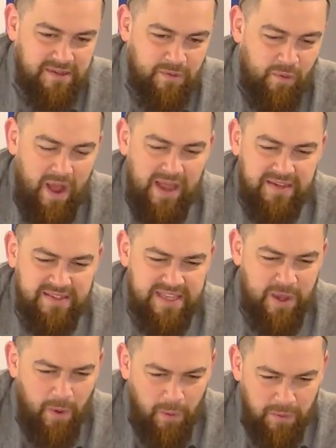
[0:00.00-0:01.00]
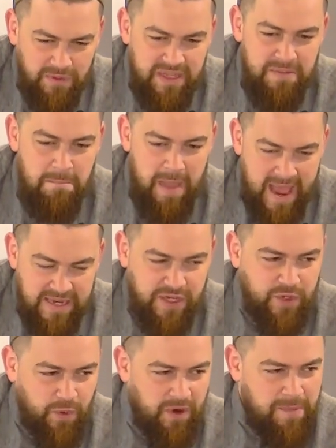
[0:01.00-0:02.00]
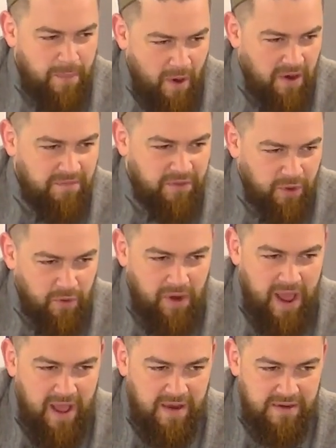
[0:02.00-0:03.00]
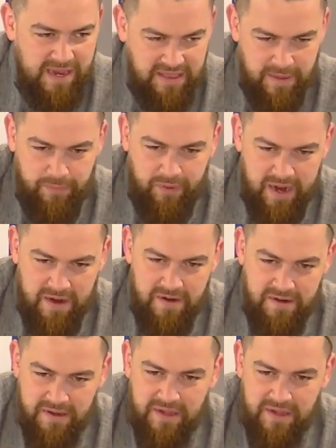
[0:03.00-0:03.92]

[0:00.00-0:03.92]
Why is the only mandatory part of the Quran in the prayer